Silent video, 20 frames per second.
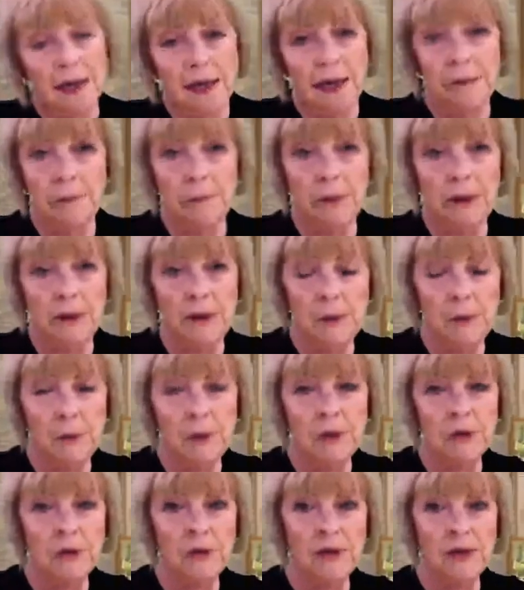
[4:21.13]
Again,
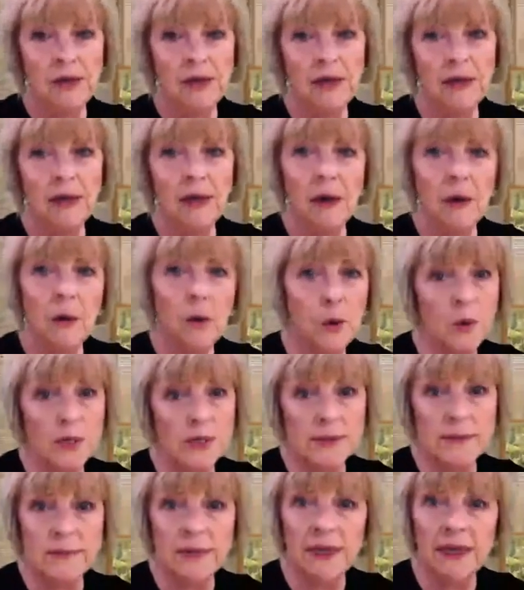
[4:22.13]
people think, oh,
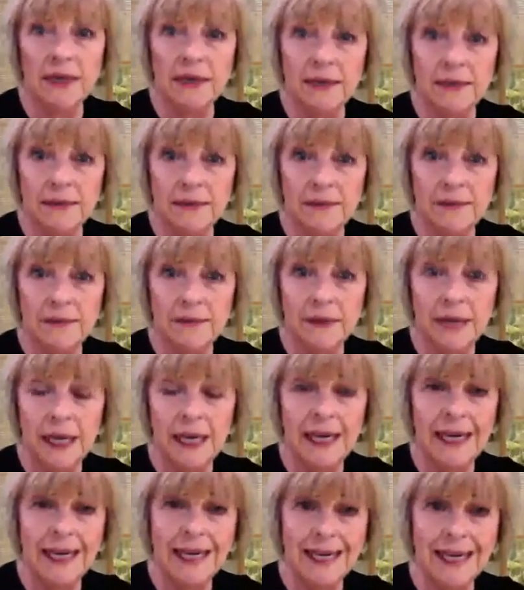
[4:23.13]
it's money.
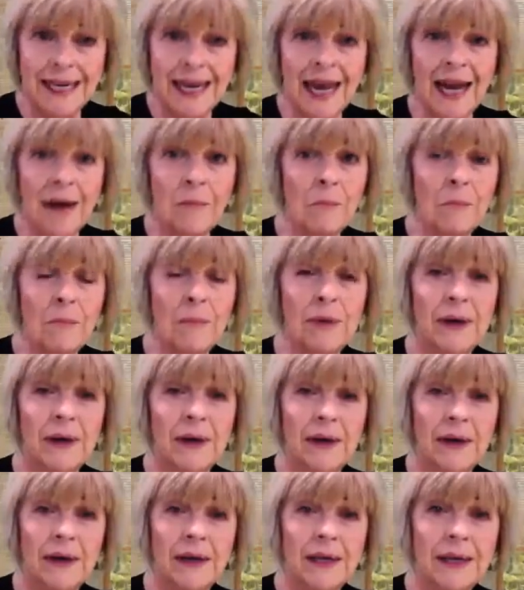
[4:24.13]
It can
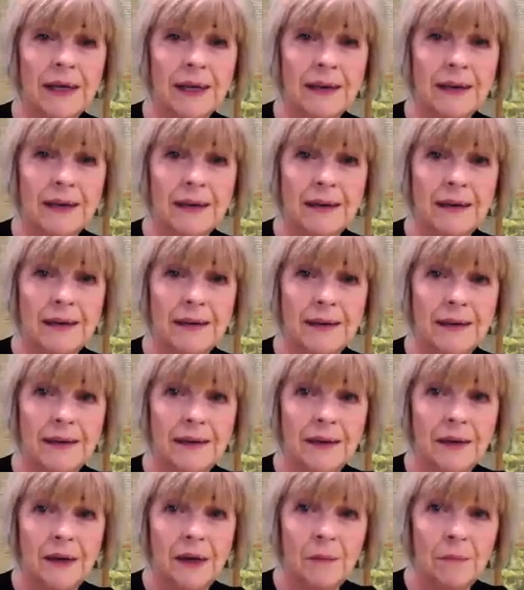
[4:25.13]
be,
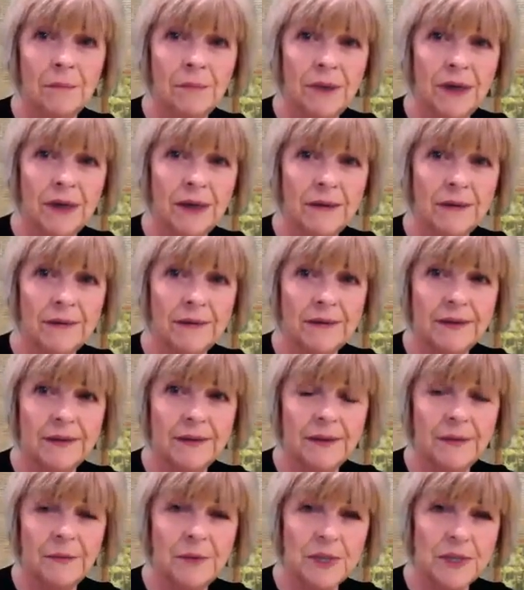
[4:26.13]
but
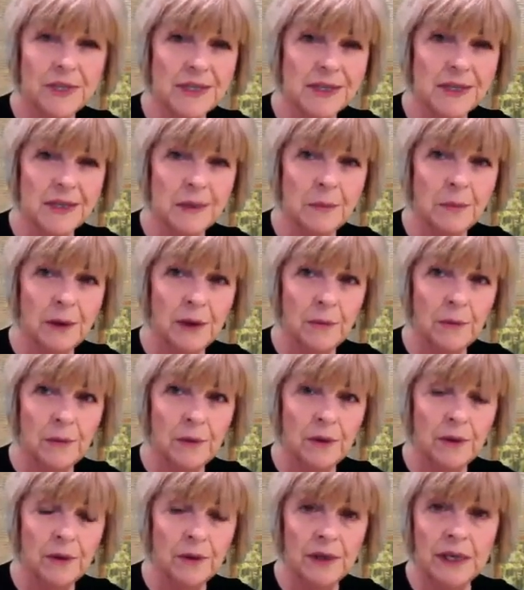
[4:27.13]
we're asking
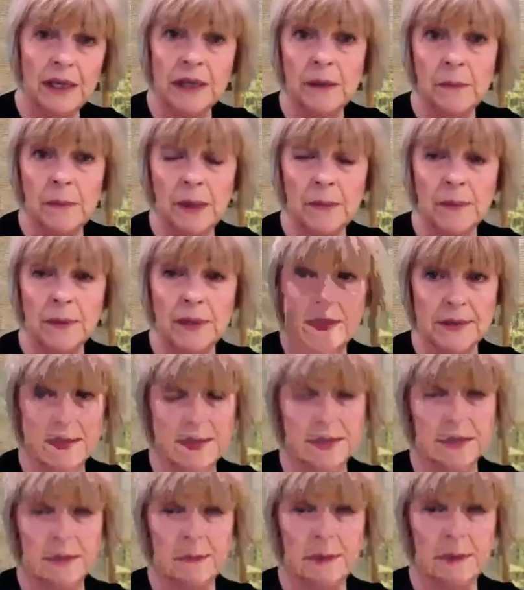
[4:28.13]
about work and they may be
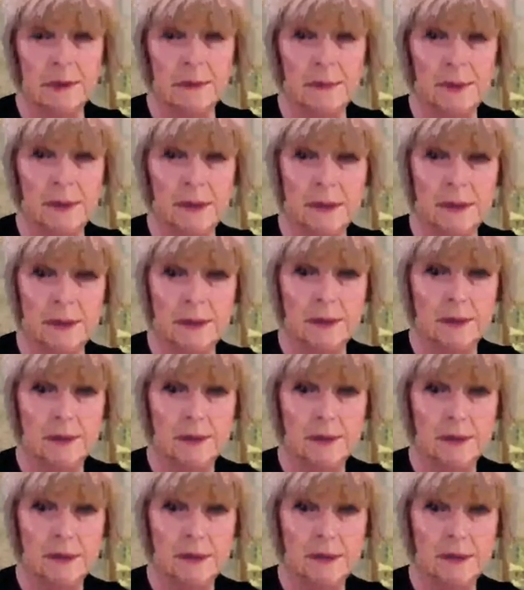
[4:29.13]
asking about money.
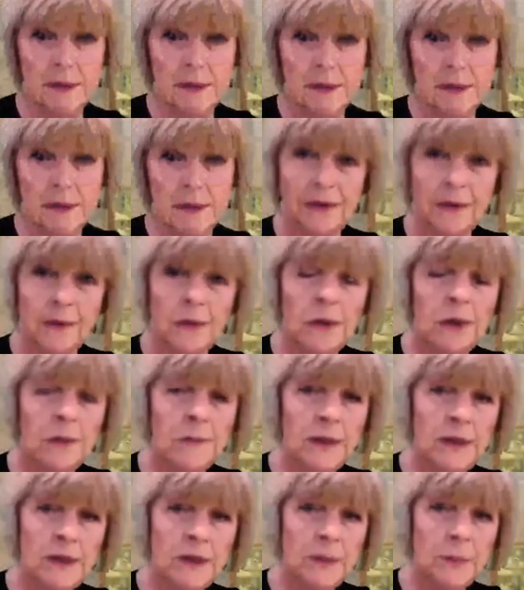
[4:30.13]
And they're going,
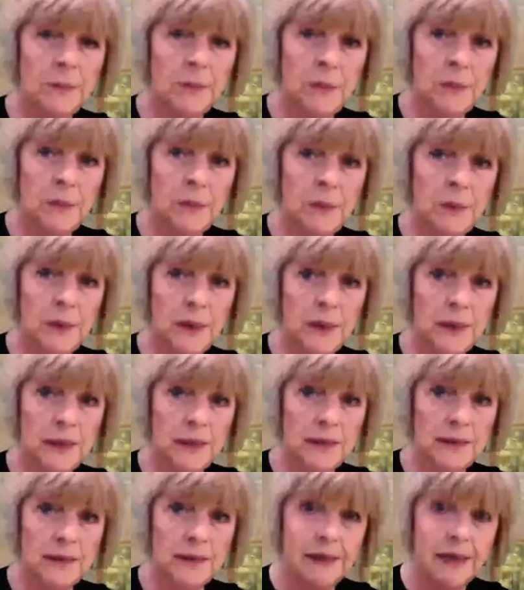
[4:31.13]
well, am I going to be all
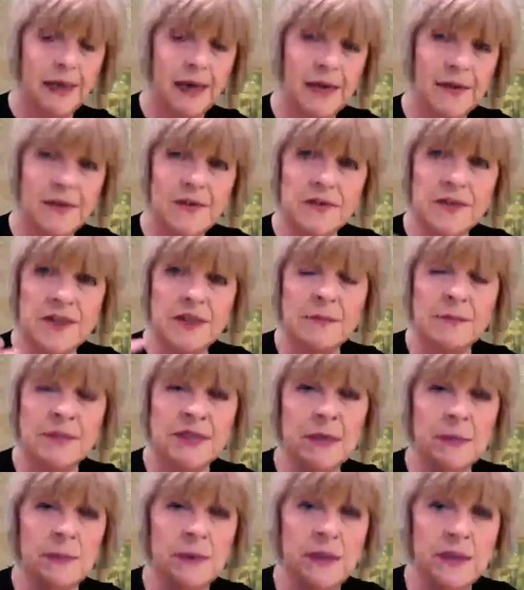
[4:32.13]
right? And this
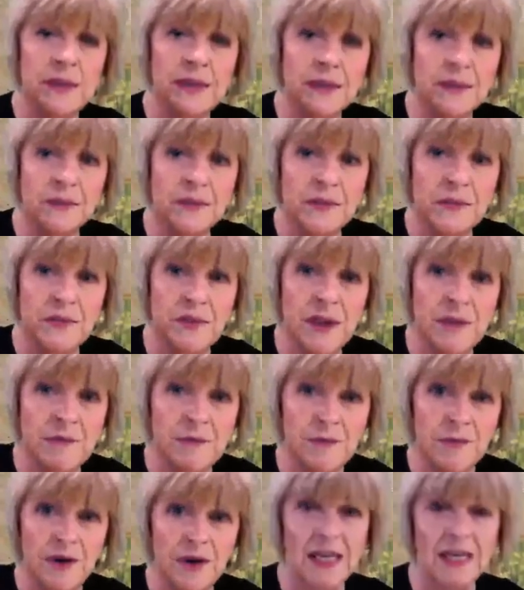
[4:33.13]
comes up in the house of
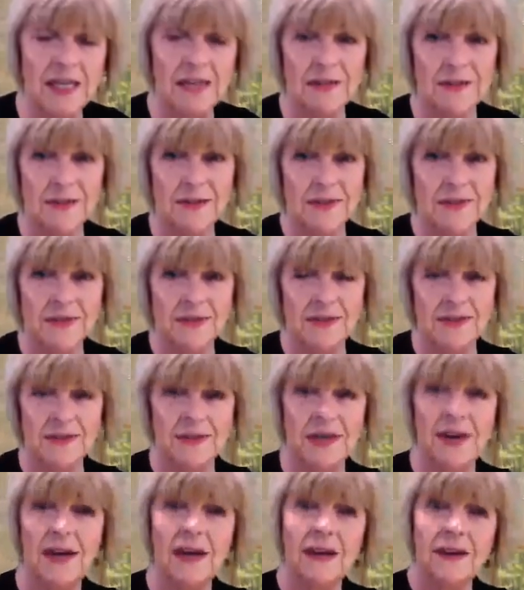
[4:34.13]
their
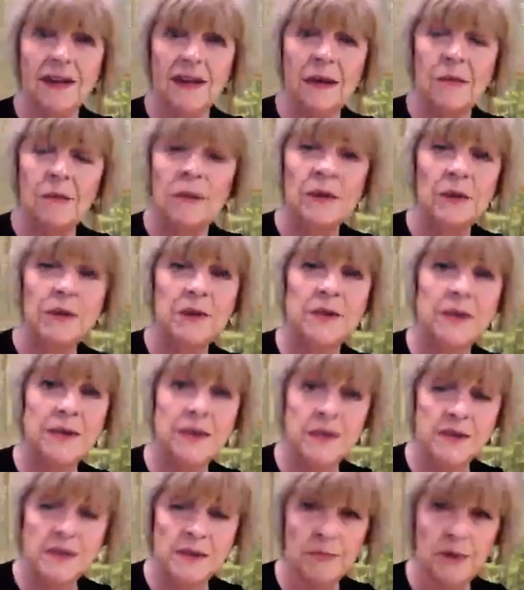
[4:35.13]
finances. Then we could
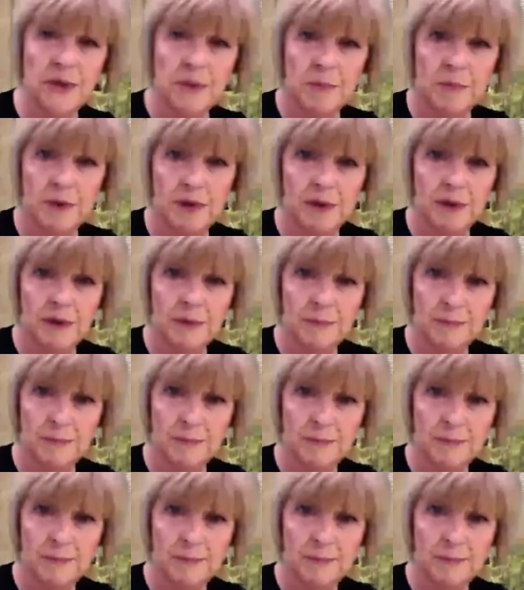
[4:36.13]
say it's about money.